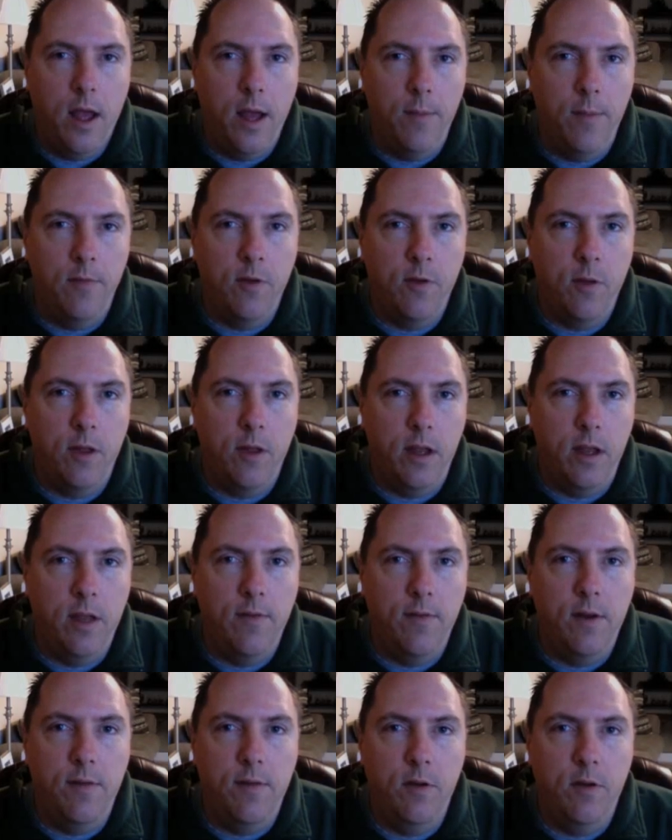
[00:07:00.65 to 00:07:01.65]
So that
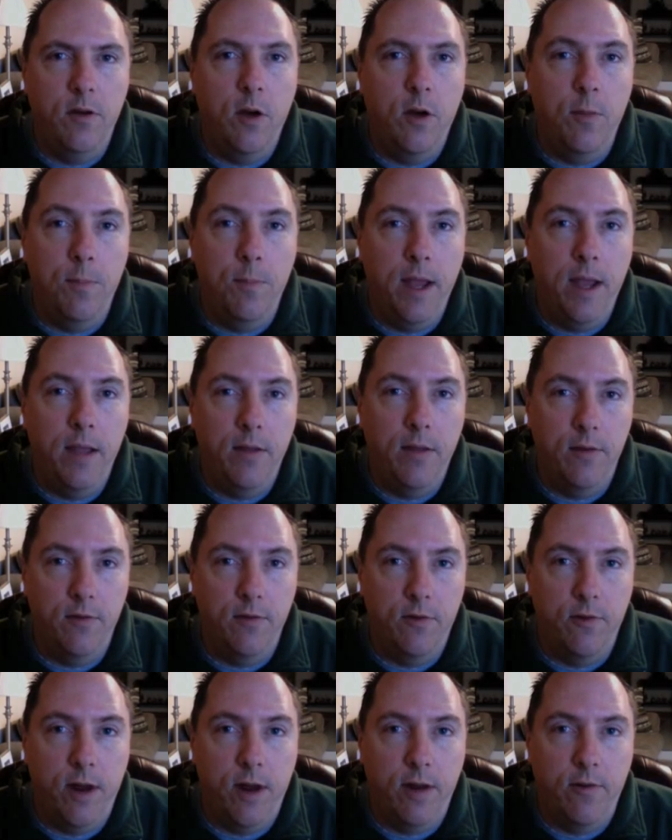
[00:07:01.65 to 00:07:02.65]
even if you don't make those
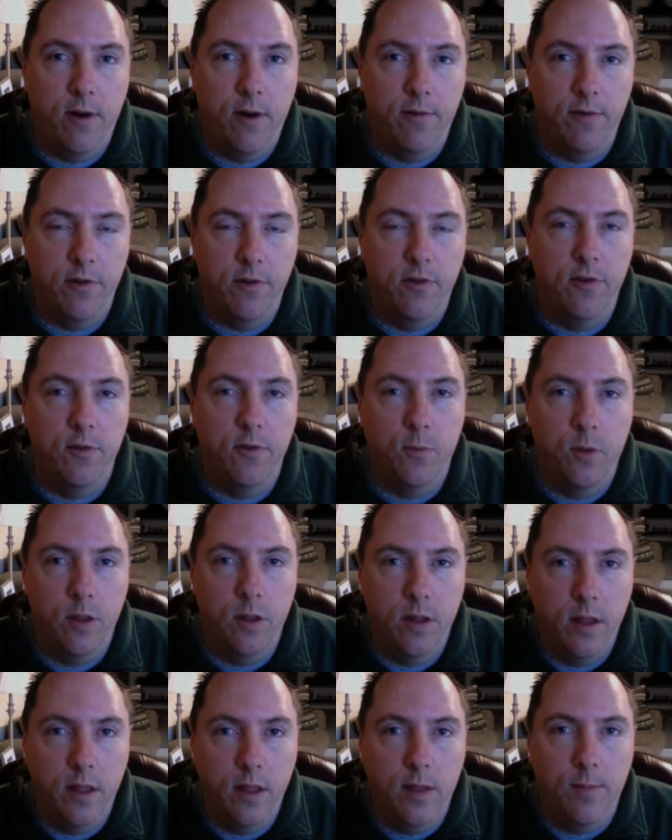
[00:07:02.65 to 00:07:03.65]
direct references
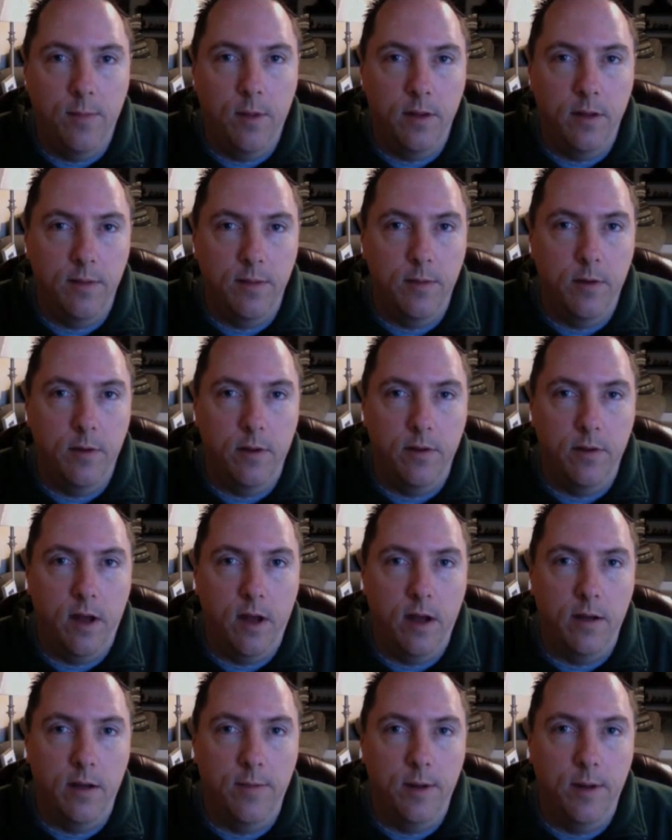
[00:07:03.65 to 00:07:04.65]
within the multimodal
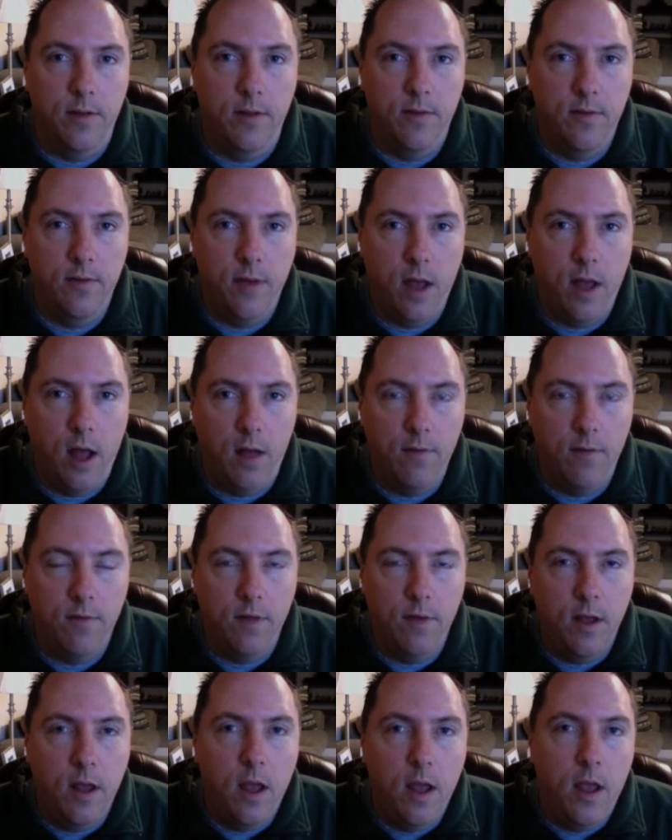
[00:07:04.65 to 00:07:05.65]
document itself,
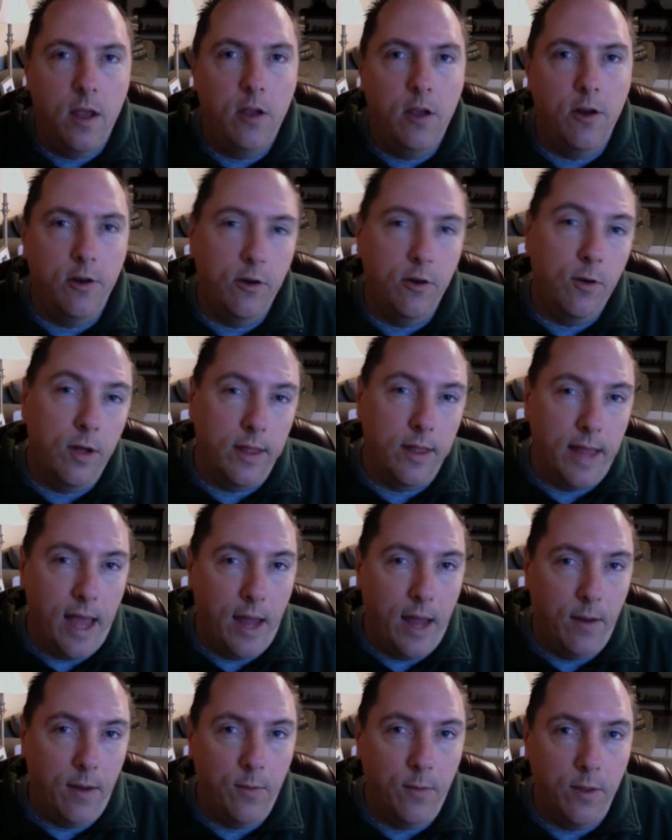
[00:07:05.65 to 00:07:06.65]
you're doing
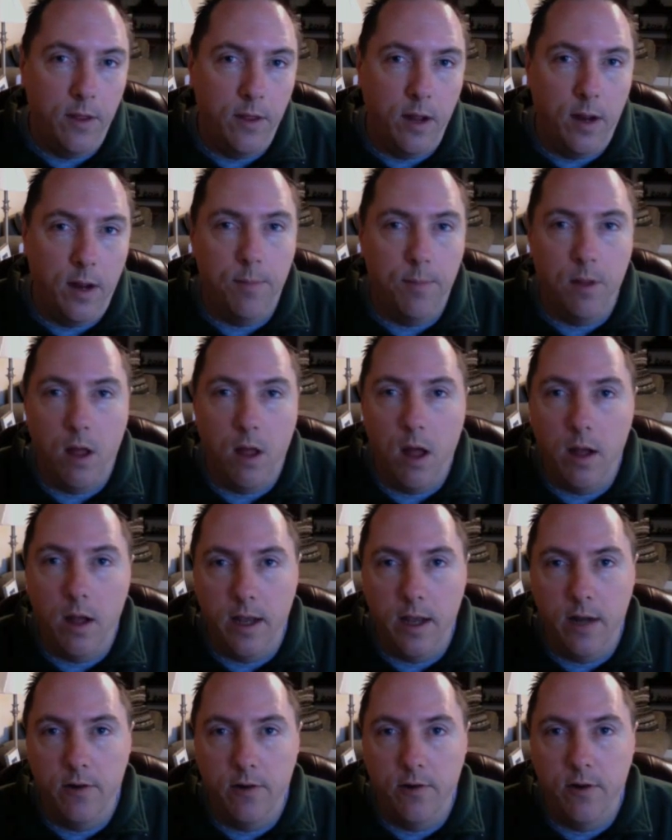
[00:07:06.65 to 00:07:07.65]
that within a blog
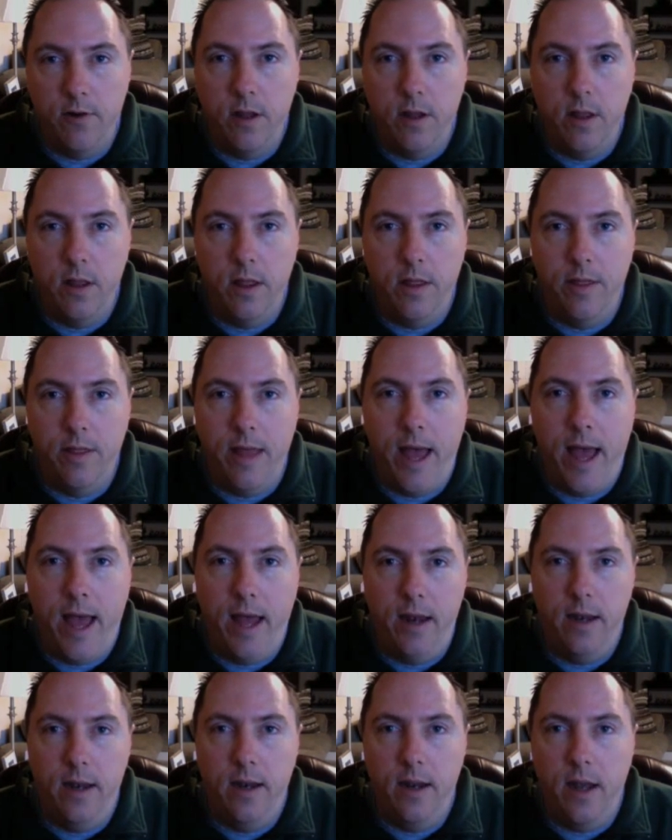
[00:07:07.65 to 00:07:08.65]
entry
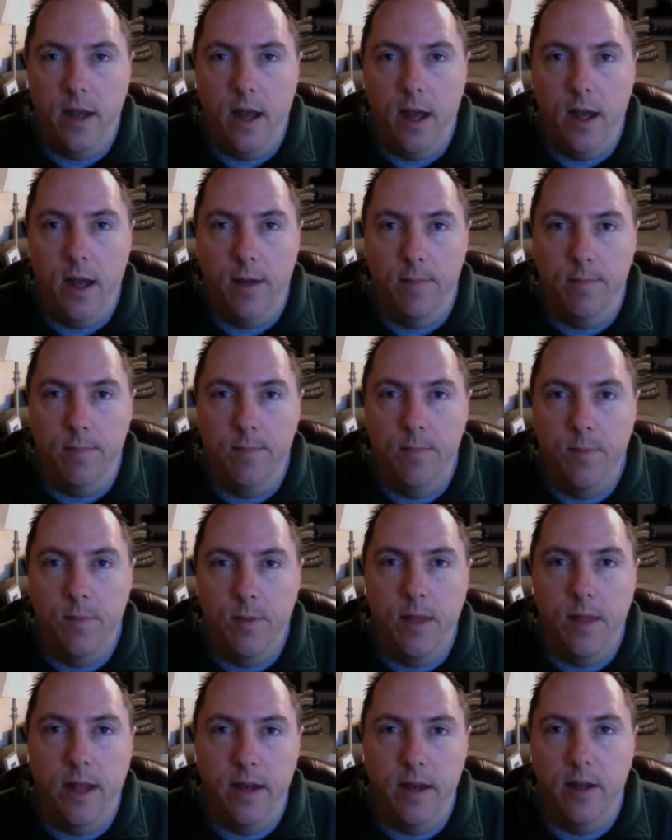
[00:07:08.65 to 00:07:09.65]
that
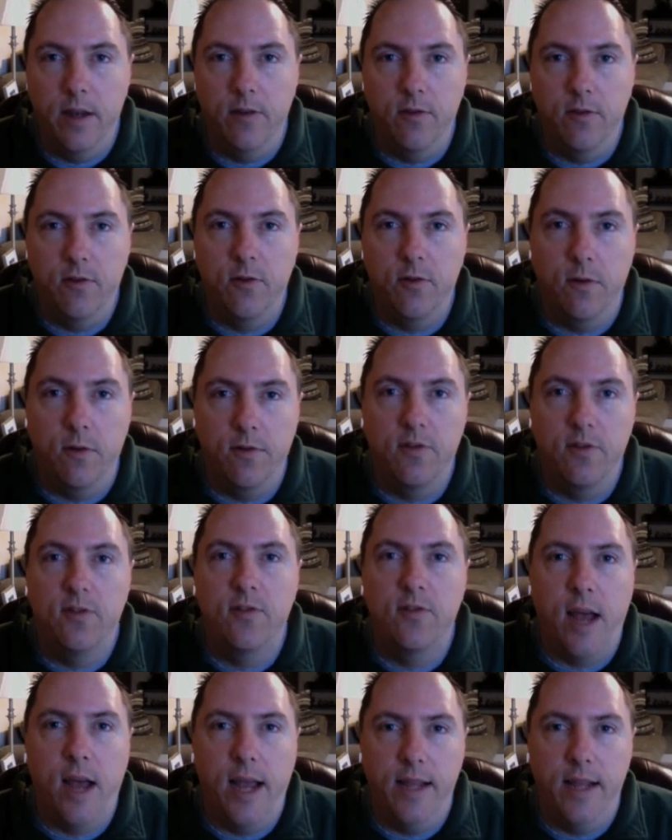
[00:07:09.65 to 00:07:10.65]
does sort of
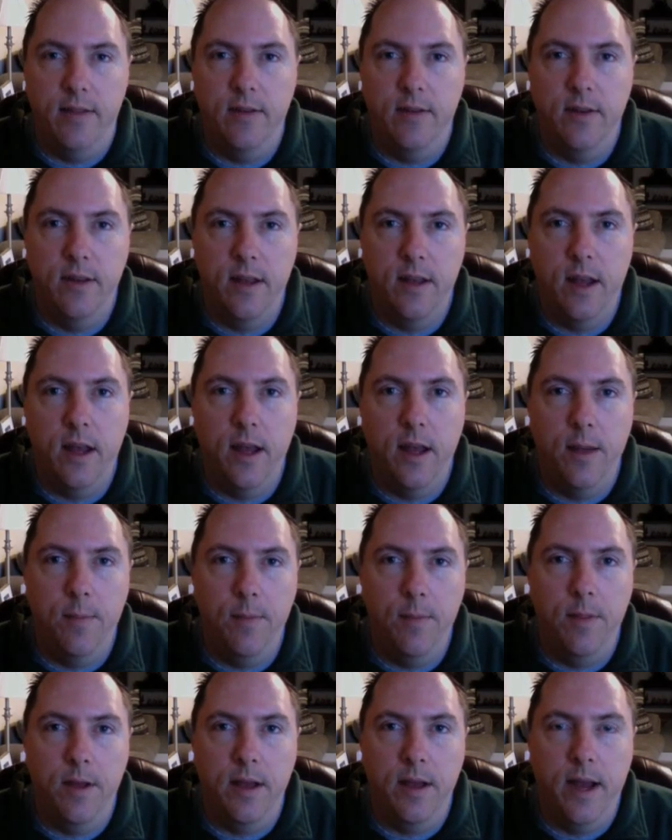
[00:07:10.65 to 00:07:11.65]
cite
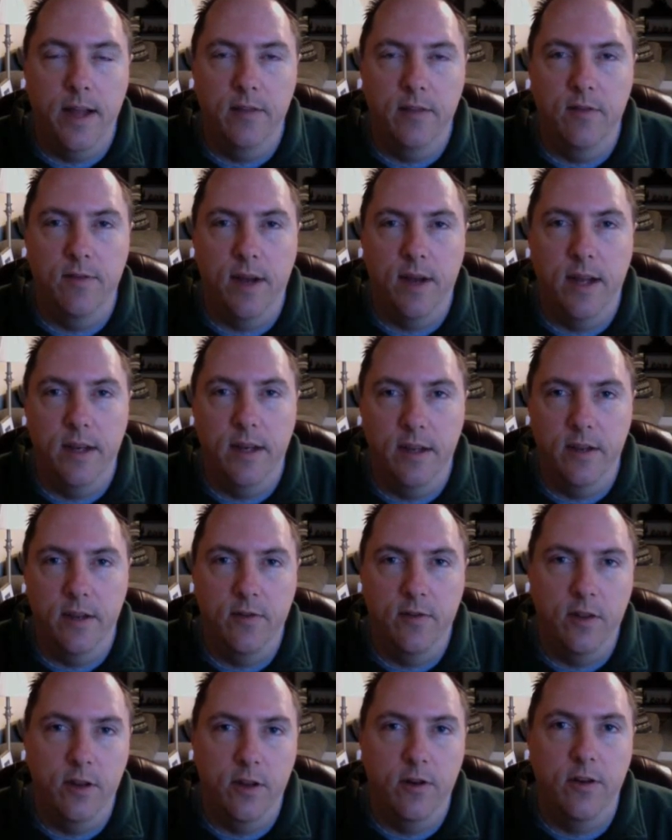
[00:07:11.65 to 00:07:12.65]
the kinds of
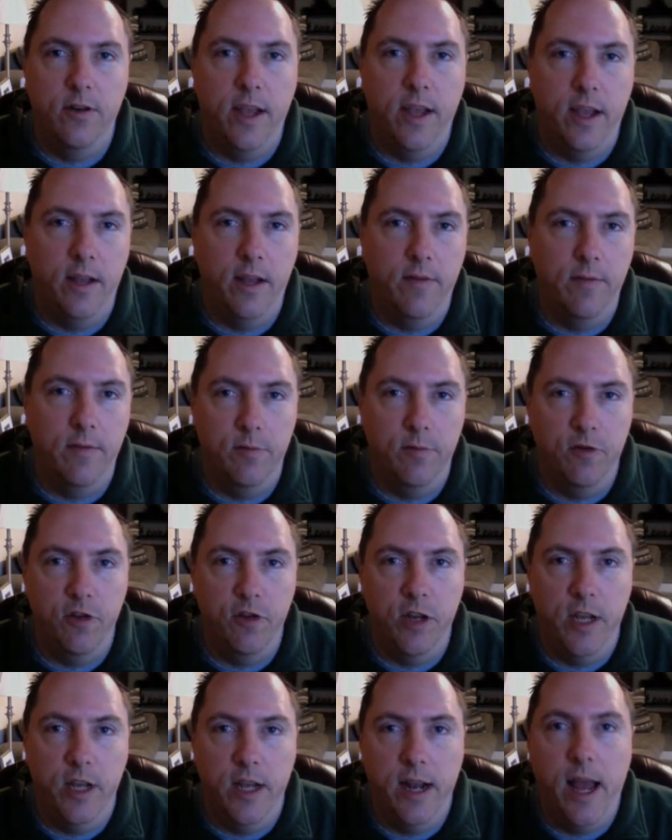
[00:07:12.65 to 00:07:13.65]
ideas that you're taking from
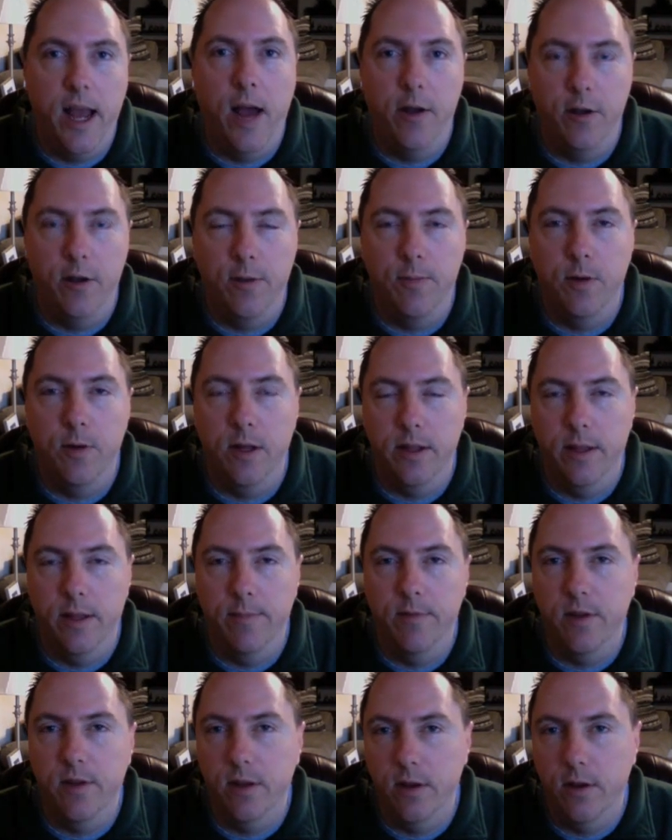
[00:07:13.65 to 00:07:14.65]
G and how you're putting
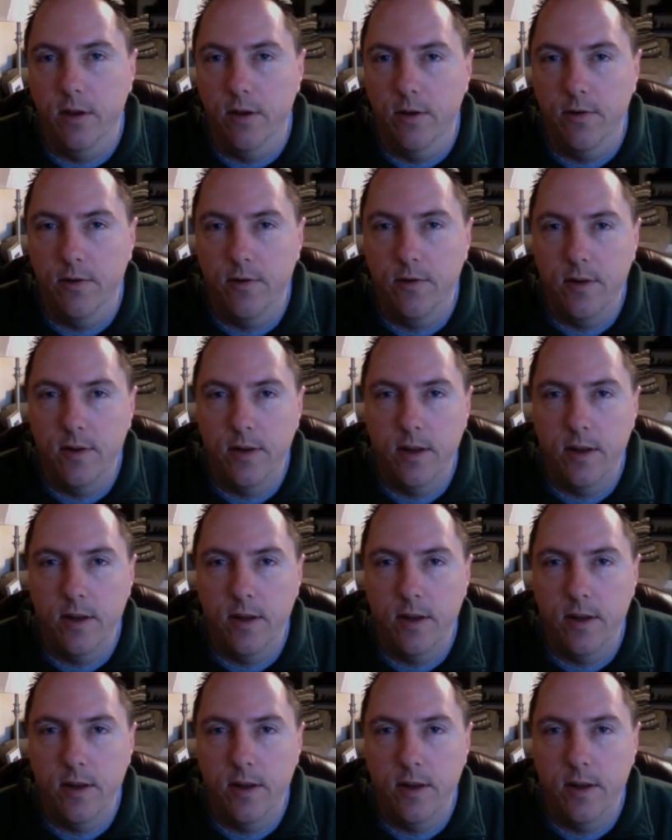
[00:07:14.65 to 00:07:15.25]
them to use.